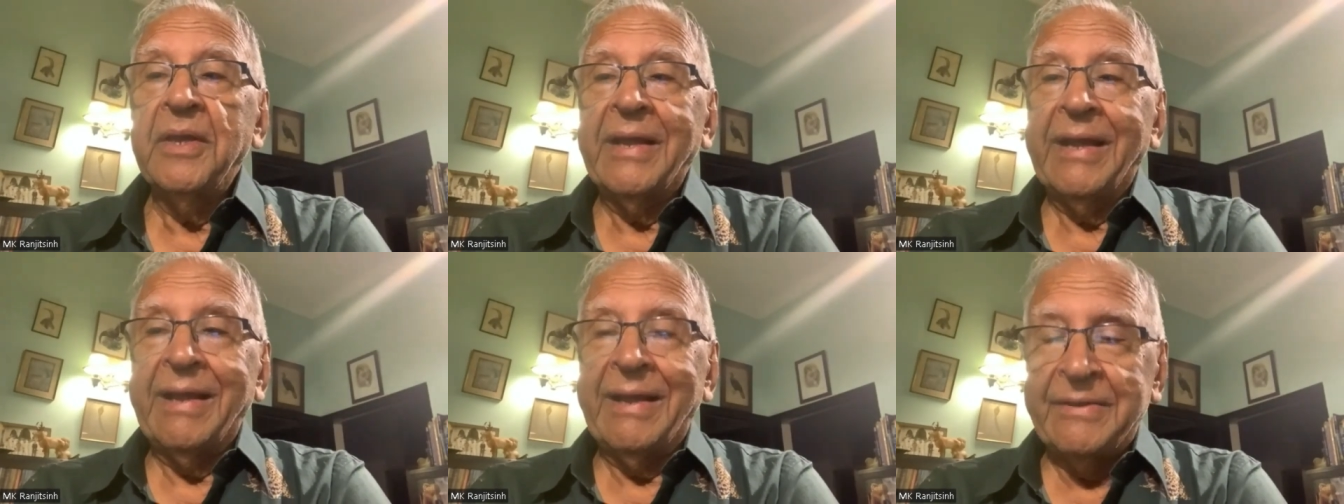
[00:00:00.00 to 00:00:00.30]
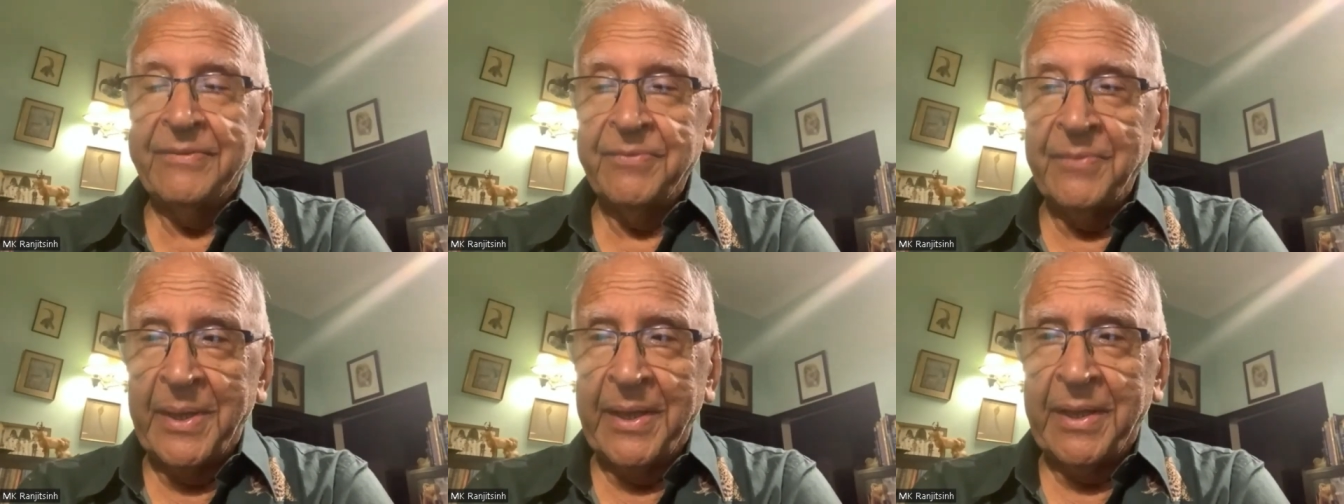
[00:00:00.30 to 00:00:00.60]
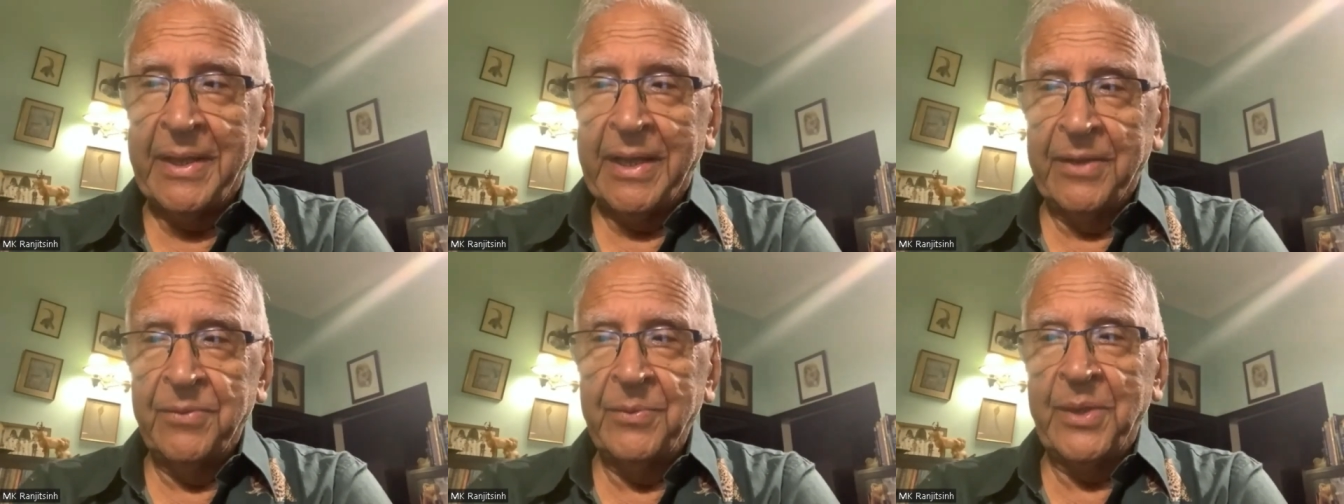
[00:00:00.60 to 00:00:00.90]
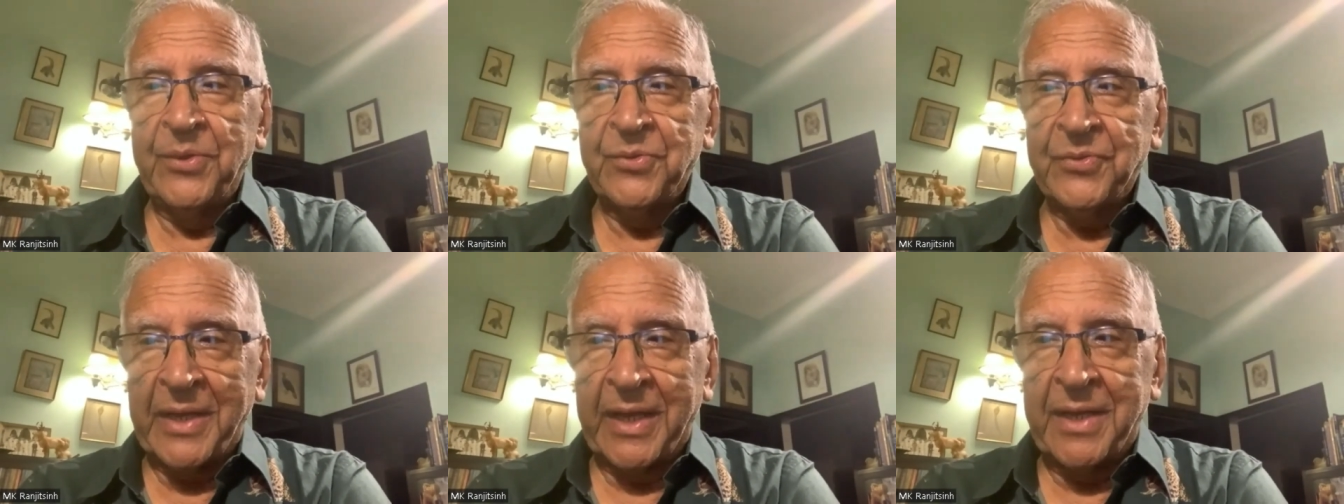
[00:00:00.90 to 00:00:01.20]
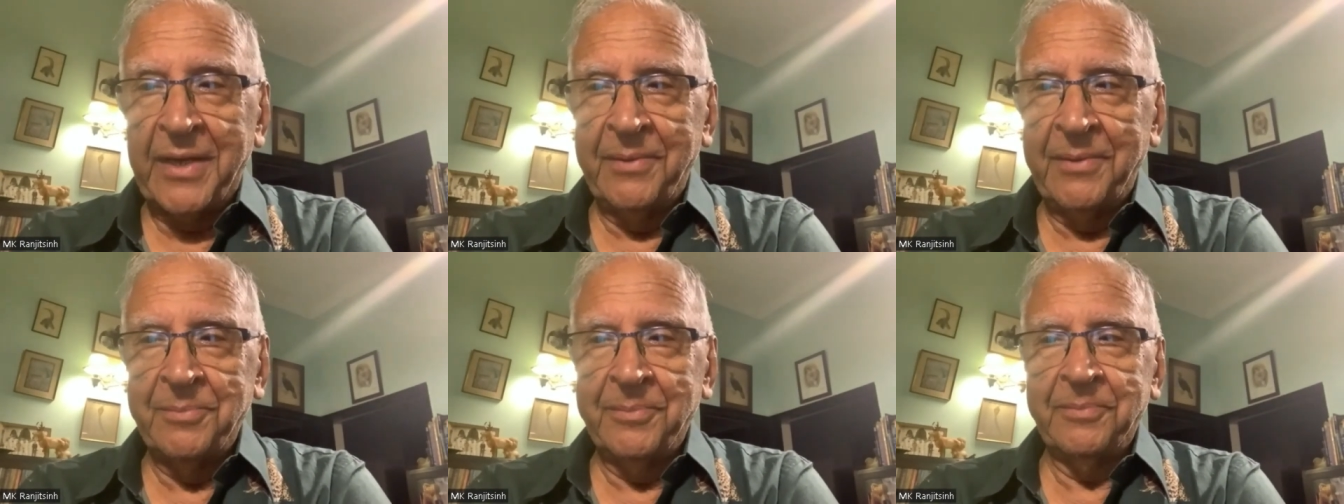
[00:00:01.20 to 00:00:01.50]
as we, as we
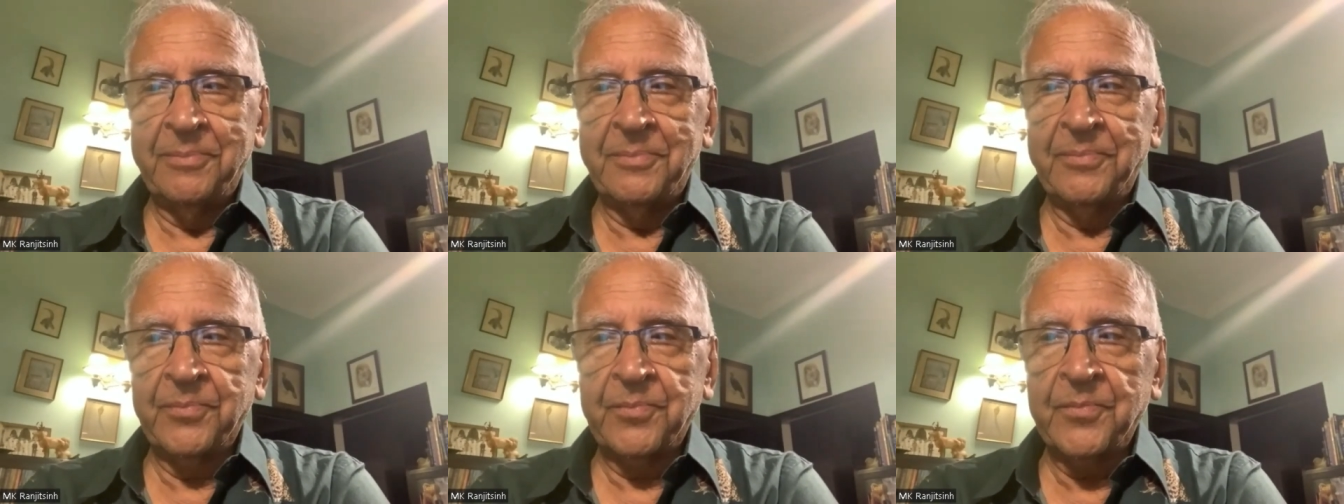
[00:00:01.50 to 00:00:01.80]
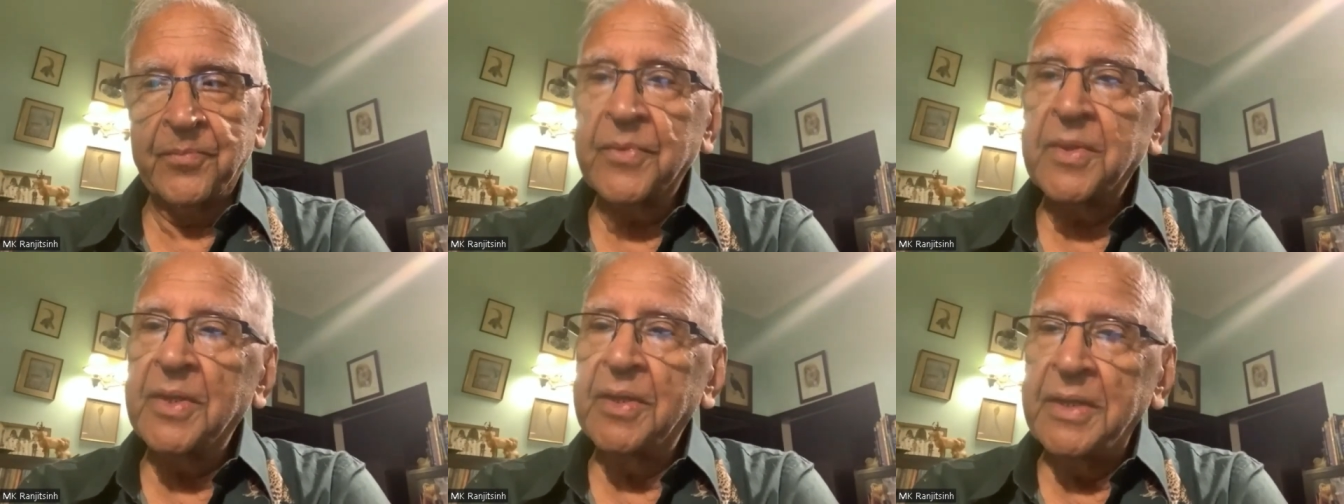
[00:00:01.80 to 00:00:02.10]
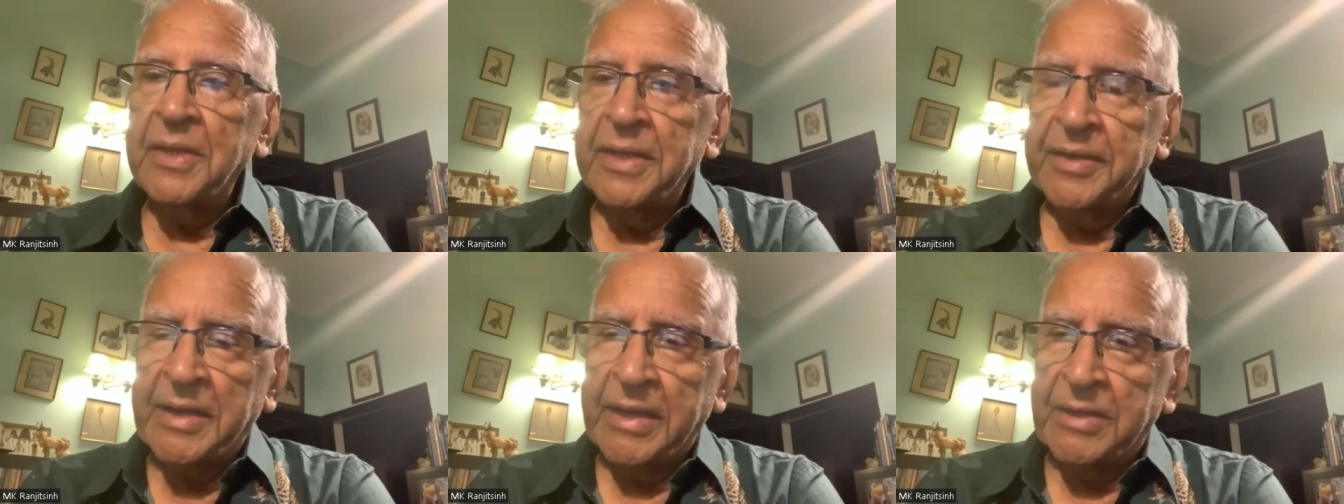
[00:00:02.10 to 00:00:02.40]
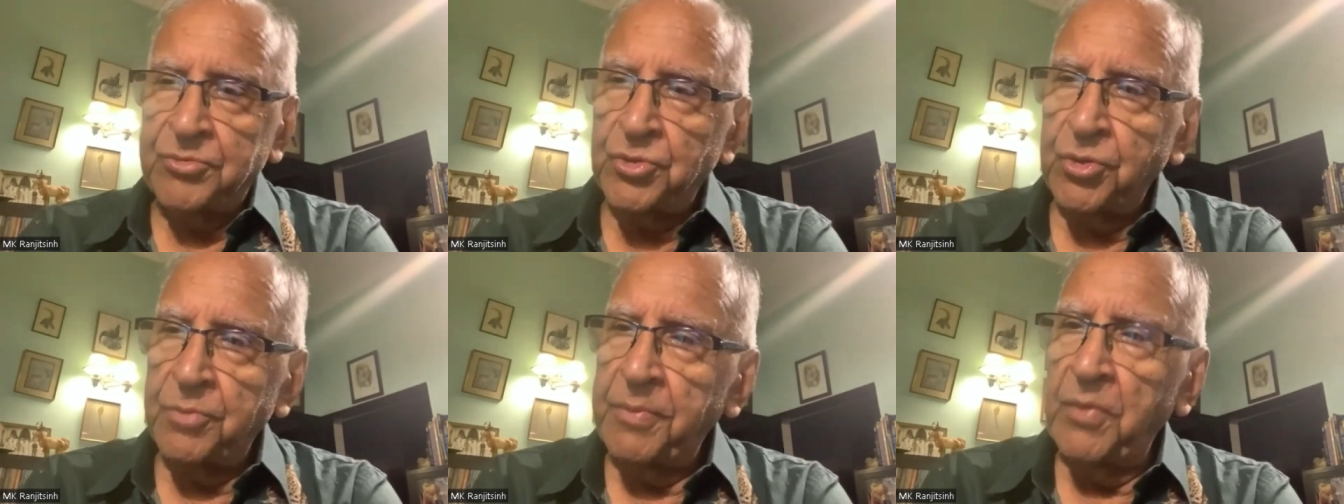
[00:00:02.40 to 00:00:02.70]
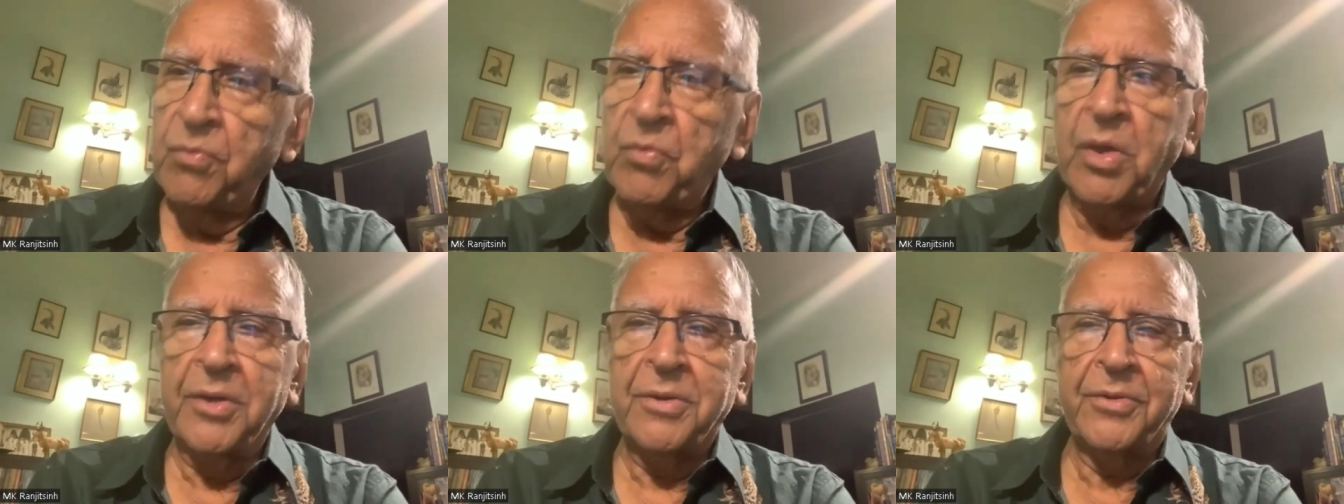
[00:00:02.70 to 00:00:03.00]
said, it has to be
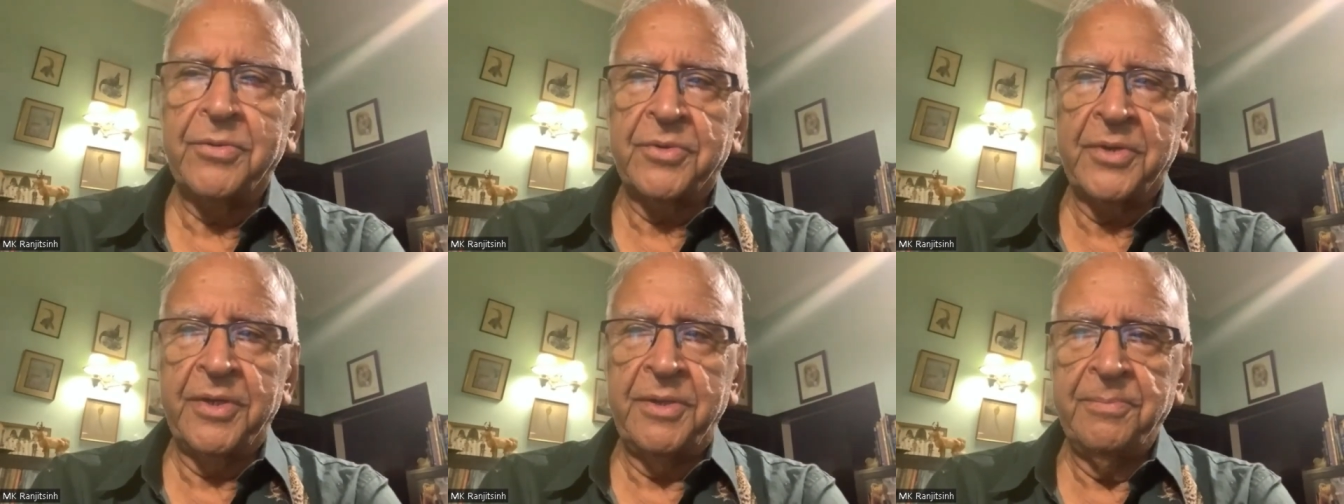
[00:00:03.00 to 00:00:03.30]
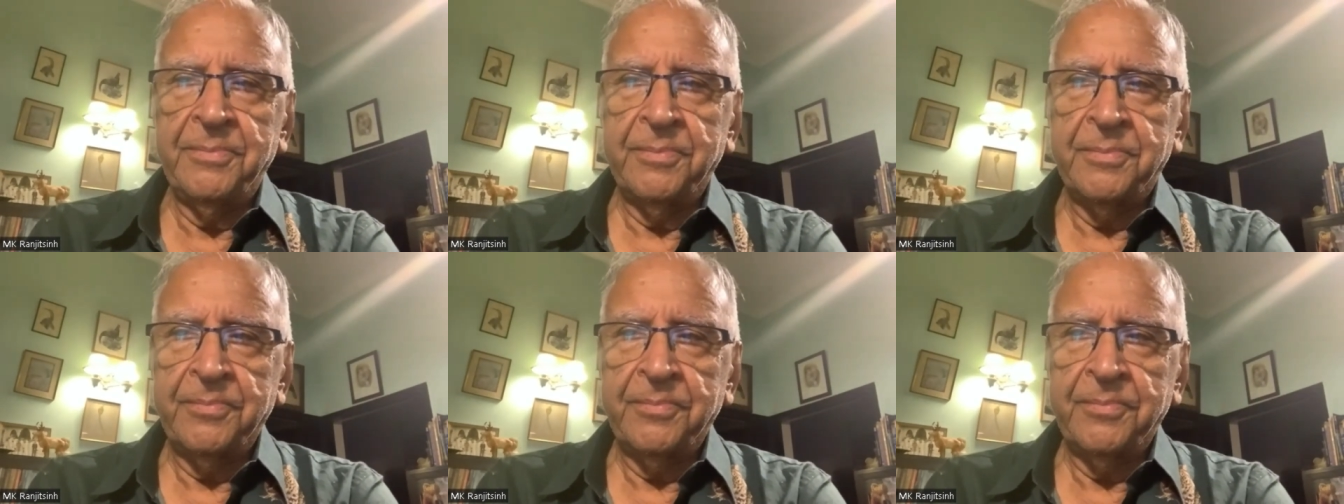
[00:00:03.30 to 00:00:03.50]
voluntary.